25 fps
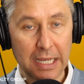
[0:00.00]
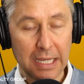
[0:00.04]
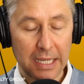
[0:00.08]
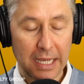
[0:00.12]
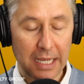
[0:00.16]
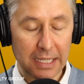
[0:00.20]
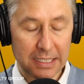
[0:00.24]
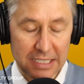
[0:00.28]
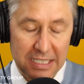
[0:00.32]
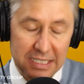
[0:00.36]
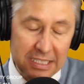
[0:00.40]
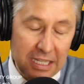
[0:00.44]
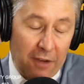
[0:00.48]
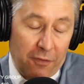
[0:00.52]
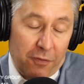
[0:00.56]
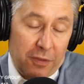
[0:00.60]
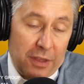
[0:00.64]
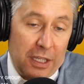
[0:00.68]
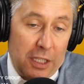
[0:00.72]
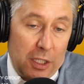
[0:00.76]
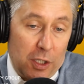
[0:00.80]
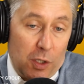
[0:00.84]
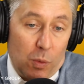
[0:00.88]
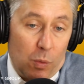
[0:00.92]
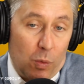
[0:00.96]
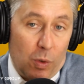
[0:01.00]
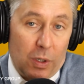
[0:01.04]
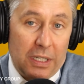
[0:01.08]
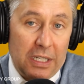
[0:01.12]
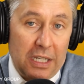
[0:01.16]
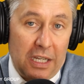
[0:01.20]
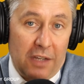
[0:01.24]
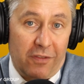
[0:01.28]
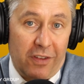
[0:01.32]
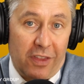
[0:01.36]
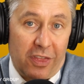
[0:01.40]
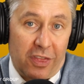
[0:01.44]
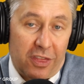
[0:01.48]
It's stuff that you wouldn't
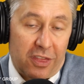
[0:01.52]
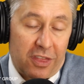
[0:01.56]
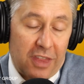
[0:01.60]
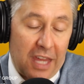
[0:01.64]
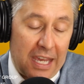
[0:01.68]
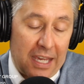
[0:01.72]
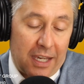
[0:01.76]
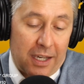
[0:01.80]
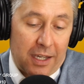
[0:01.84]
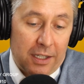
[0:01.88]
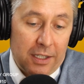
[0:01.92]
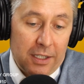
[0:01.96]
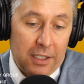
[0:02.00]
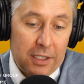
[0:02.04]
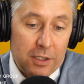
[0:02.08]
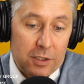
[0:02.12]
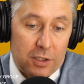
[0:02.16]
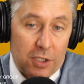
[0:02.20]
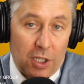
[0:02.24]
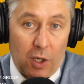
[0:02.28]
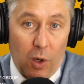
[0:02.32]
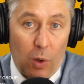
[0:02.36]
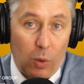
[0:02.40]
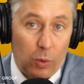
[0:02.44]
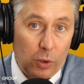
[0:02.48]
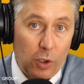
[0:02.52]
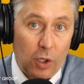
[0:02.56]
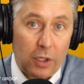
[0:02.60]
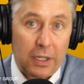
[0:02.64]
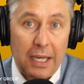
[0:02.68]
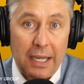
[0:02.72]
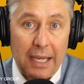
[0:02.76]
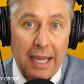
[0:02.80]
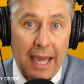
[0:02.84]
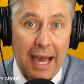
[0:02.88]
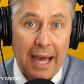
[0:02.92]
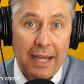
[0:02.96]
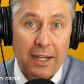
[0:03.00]
even think to go
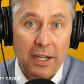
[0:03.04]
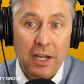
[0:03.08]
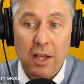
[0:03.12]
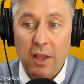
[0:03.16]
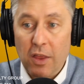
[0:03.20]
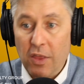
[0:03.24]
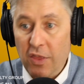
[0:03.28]
looking at.